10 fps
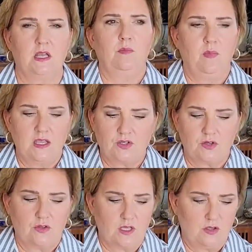and make
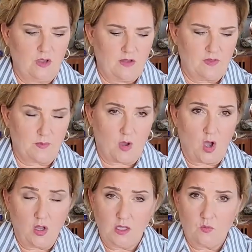sure that you have them
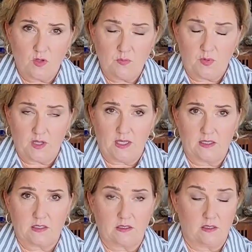all in one
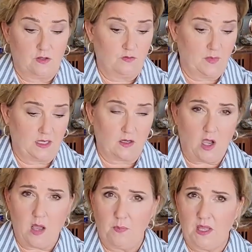place. You've made
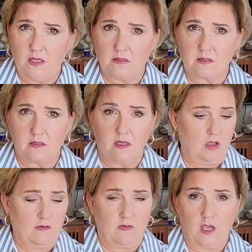copies, you have